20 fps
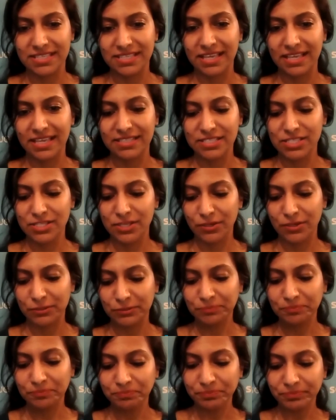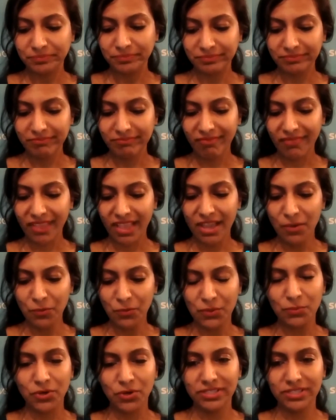And so we
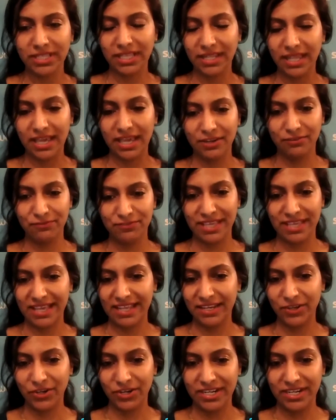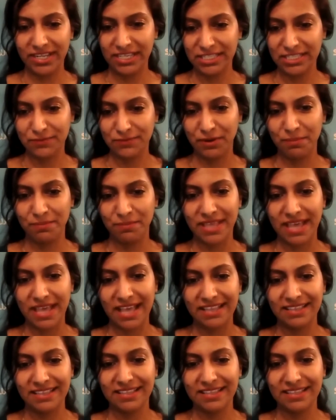brought a lot of the learnings from that